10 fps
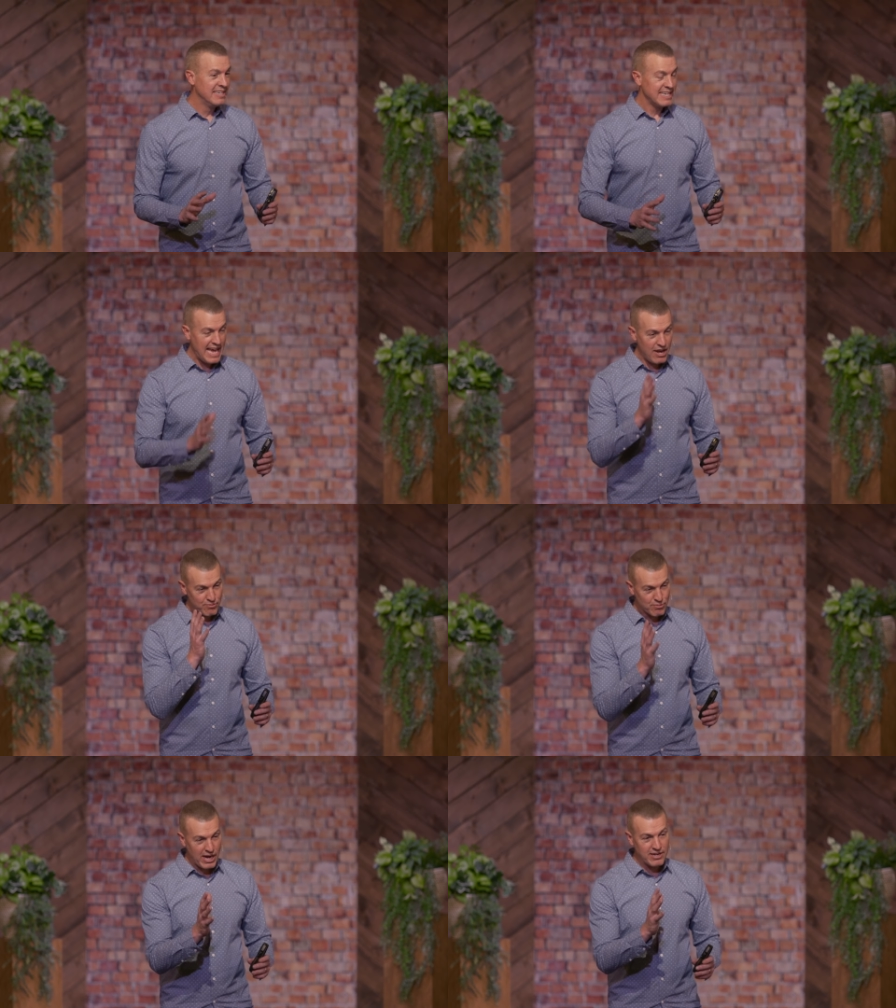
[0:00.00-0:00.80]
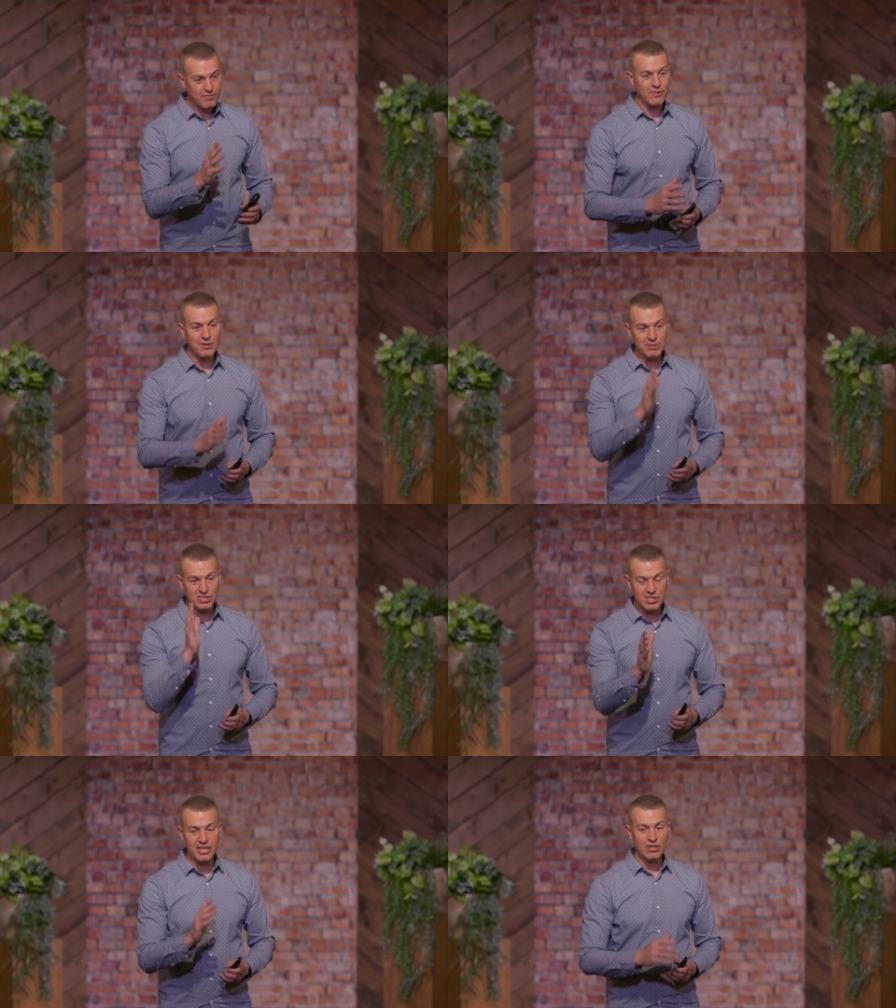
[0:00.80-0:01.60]
Now, right in front of me,
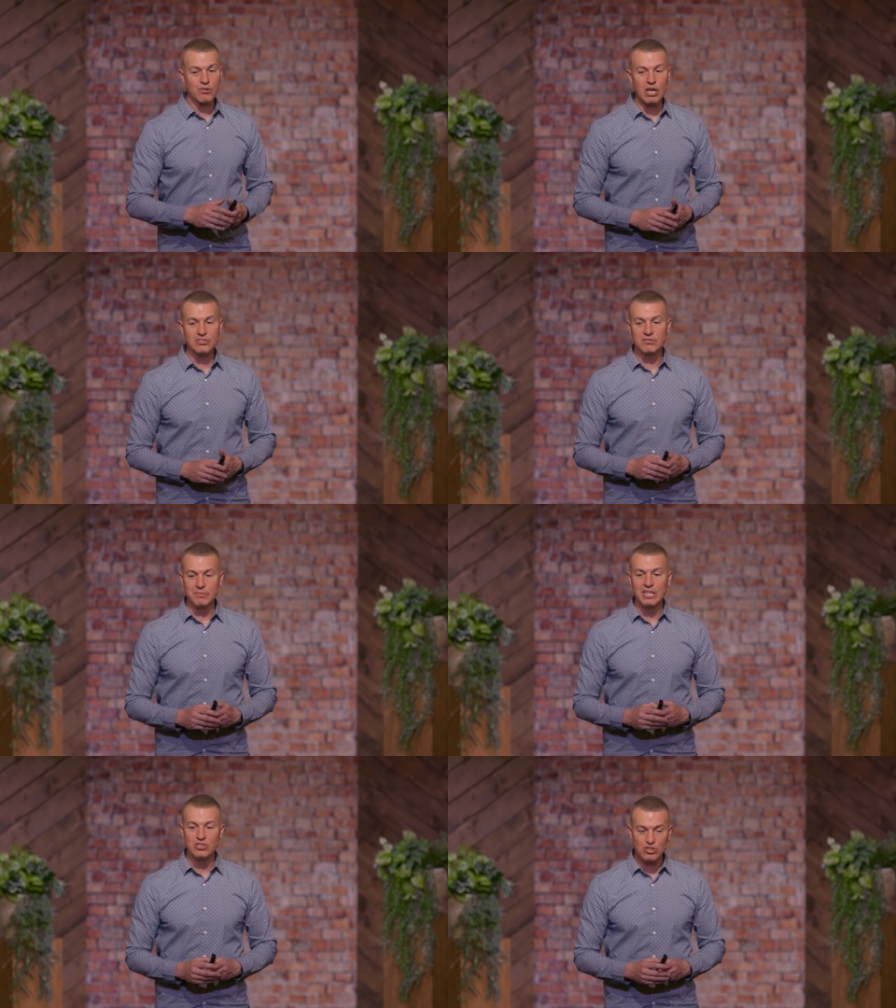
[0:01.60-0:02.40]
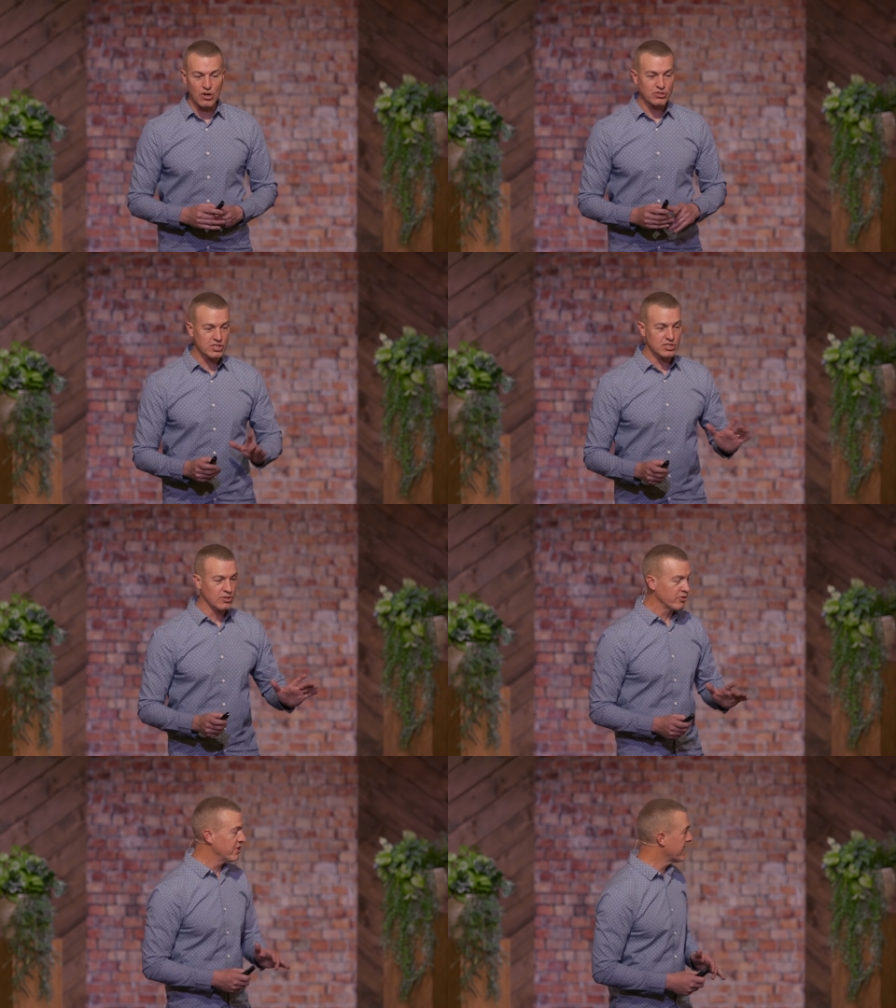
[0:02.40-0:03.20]
sitting across from me, he starts this whole thing